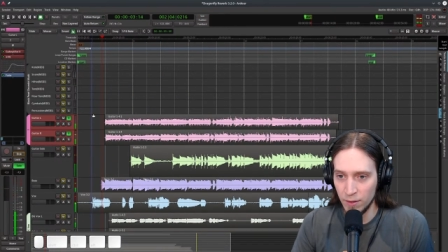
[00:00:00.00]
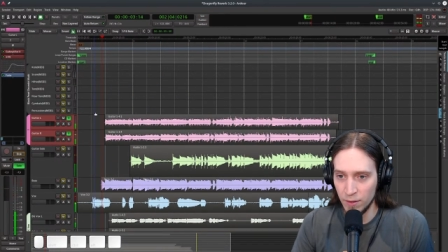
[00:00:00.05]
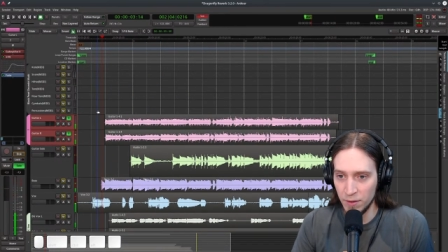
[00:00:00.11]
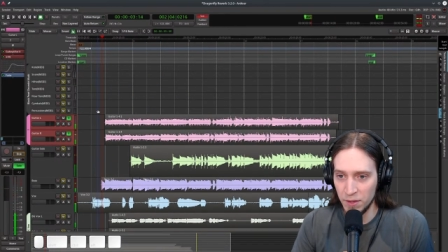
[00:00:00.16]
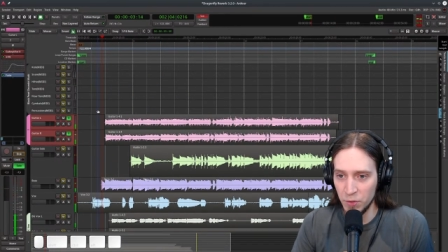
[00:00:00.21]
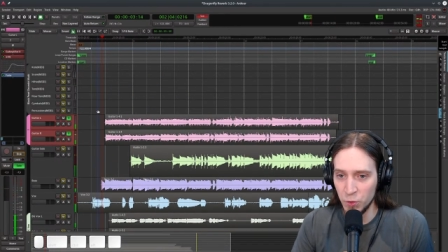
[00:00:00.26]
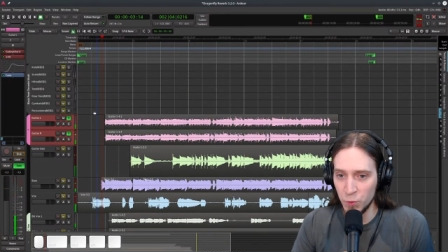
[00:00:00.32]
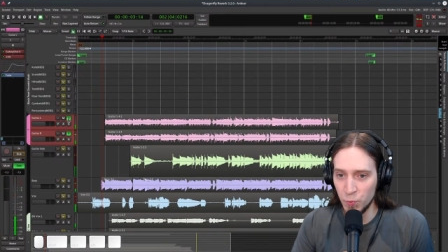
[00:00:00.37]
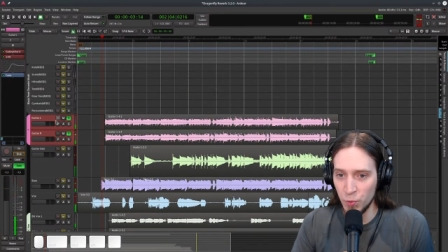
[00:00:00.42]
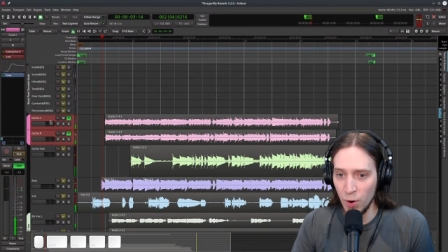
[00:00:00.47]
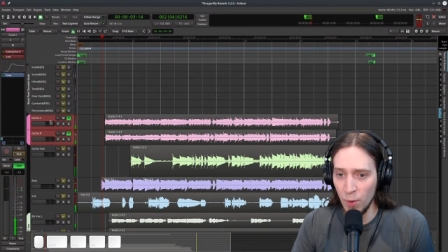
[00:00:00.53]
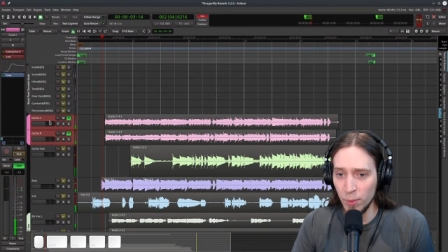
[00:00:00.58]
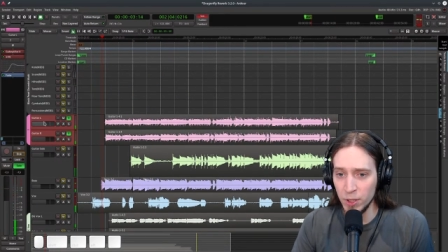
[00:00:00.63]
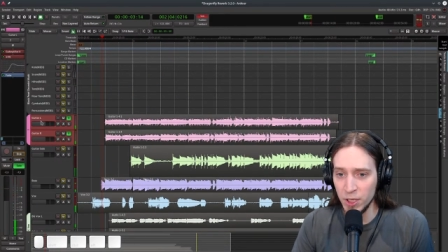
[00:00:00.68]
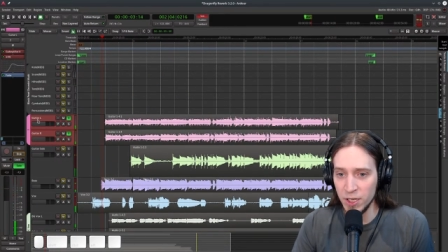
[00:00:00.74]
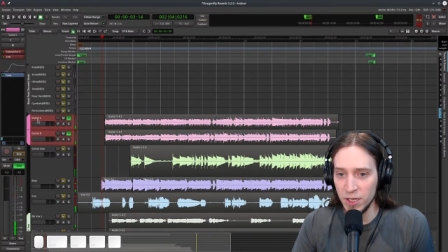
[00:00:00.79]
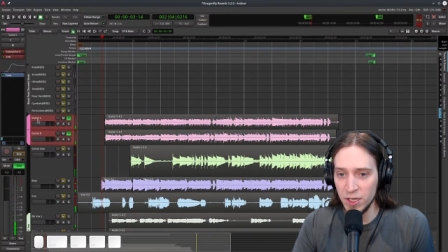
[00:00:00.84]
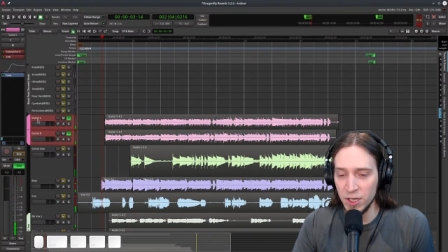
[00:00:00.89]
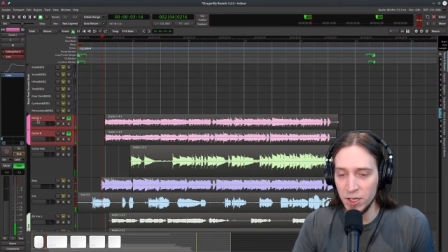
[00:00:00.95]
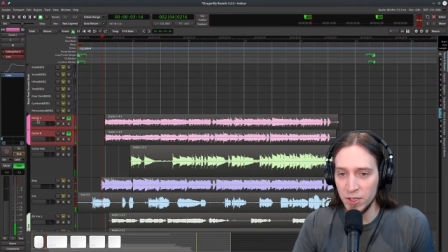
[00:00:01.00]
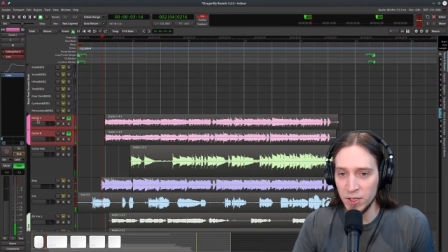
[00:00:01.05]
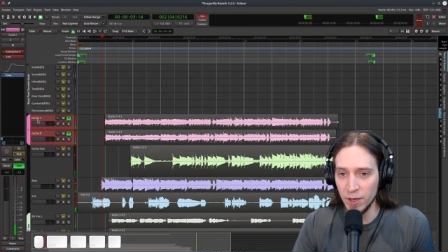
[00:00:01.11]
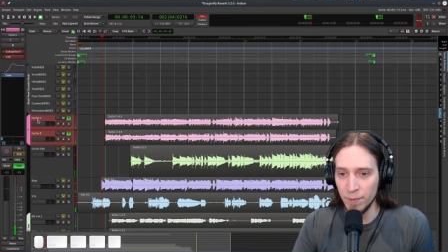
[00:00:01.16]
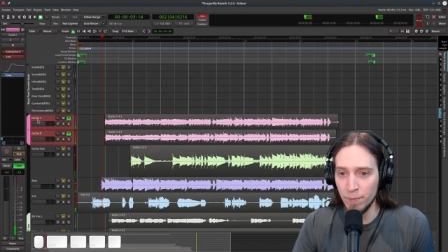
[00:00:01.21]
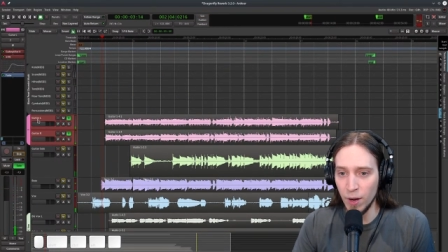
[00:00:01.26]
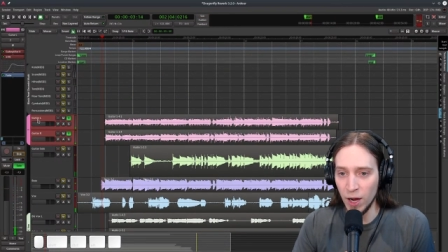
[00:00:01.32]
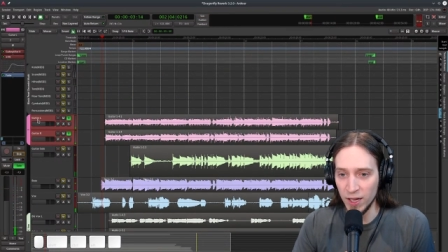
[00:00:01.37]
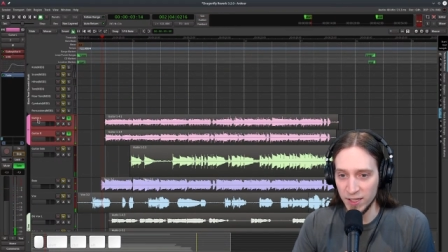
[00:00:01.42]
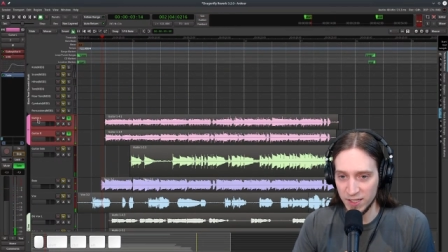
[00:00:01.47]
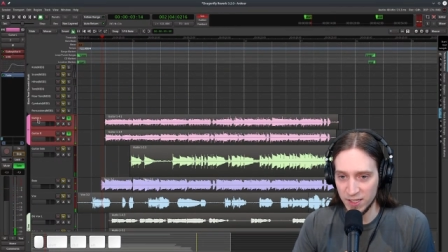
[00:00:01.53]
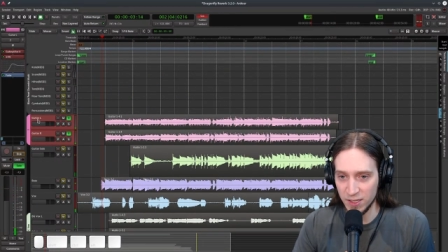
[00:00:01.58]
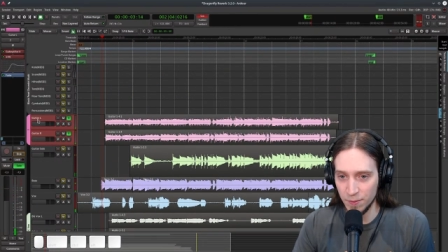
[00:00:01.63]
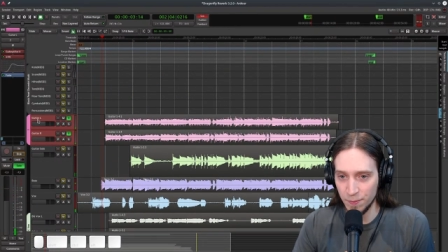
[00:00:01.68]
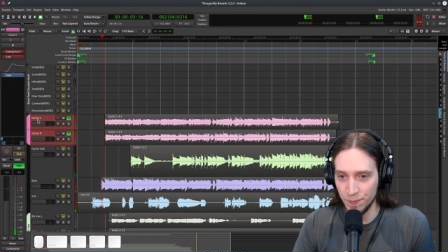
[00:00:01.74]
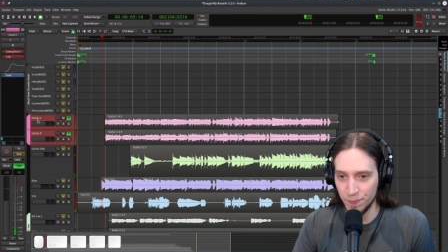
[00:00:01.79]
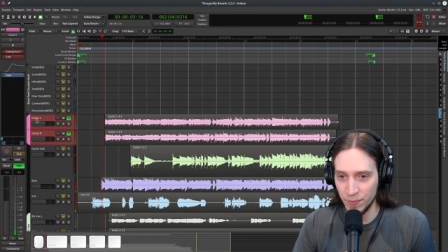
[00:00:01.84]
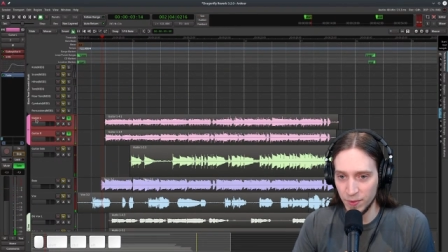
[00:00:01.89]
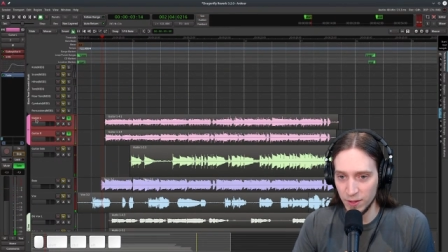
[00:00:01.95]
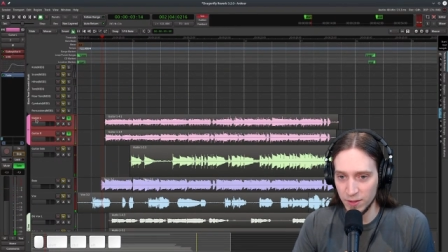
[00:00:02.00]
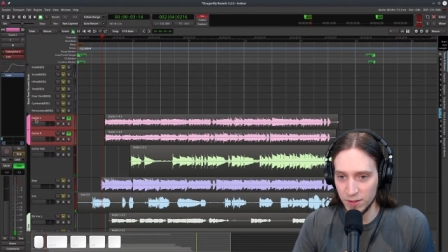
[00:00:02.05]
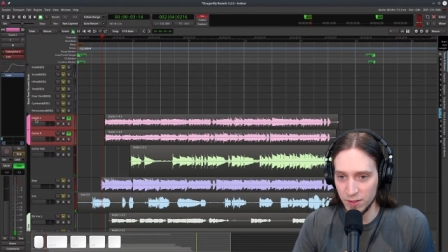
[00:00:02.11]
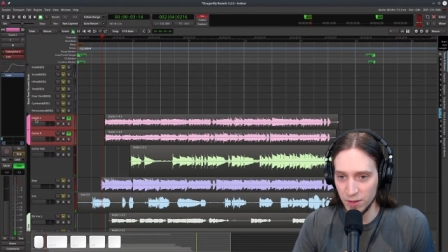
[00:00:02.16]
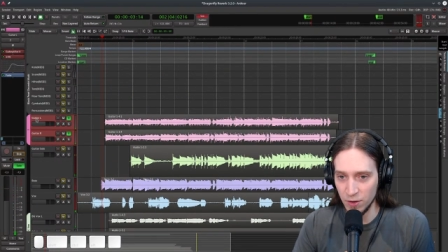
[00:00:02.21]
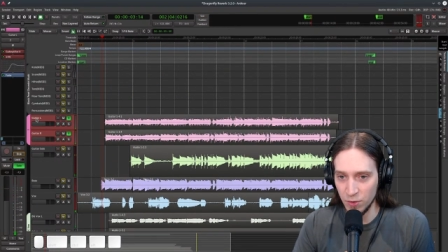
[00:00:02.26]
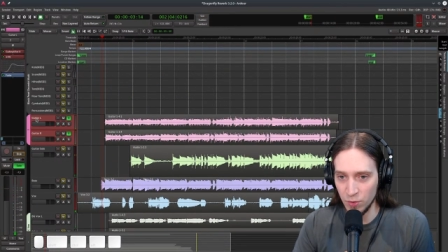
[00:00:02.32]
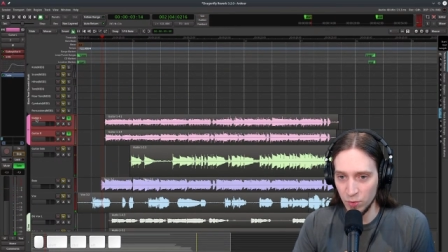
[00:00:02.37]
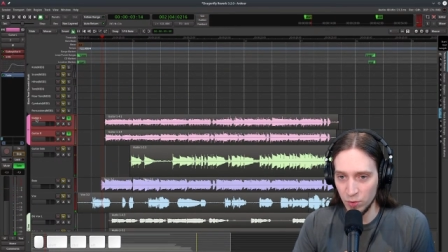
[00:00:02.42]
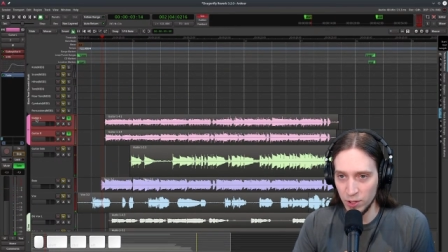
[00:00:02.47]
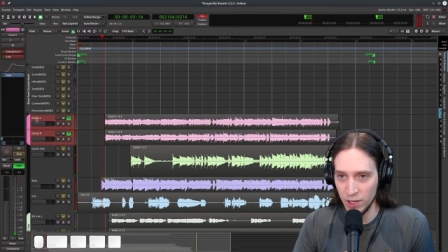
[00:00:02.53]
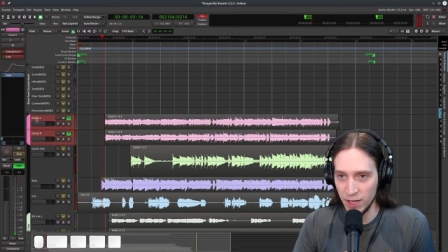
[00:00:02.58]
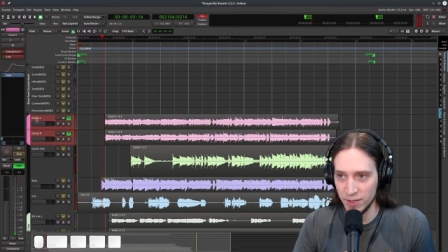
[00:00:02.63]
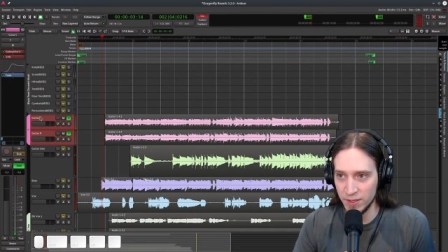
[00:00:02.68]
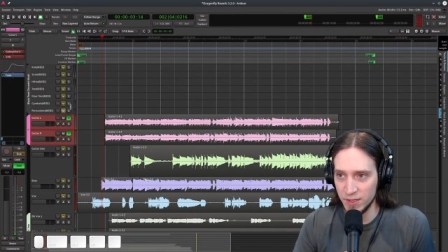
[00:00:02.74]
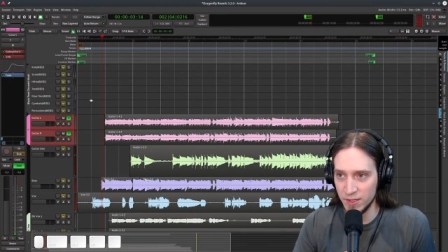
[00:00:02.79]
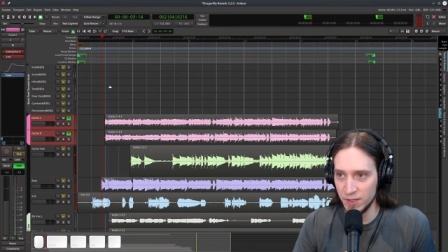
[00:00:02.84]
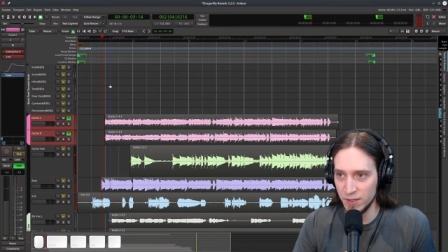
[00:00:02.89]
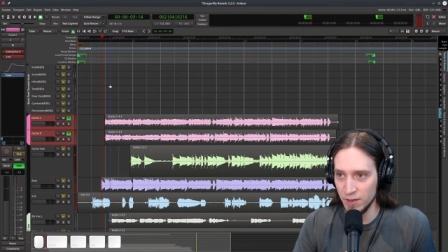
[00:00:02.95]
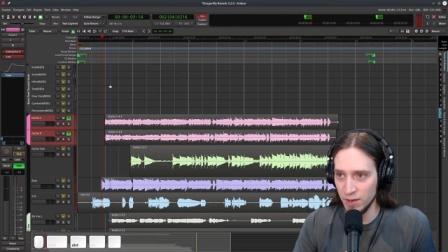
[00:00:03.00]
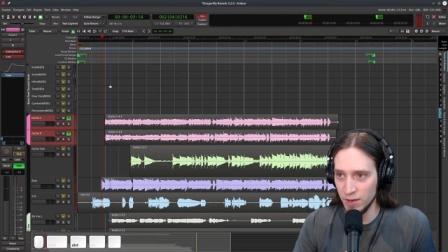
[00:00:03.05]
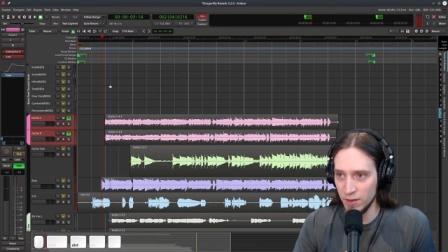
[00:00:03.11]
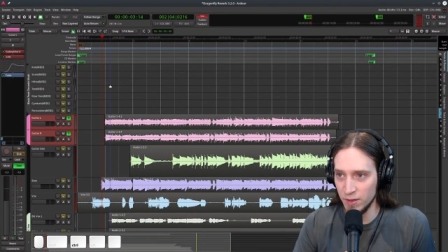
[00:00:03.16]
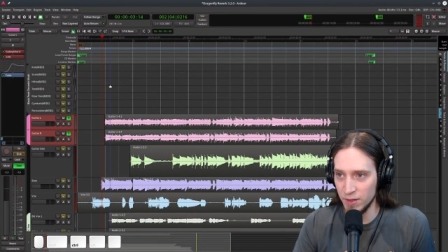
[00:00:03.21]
They would probably need a bass. So let's uh,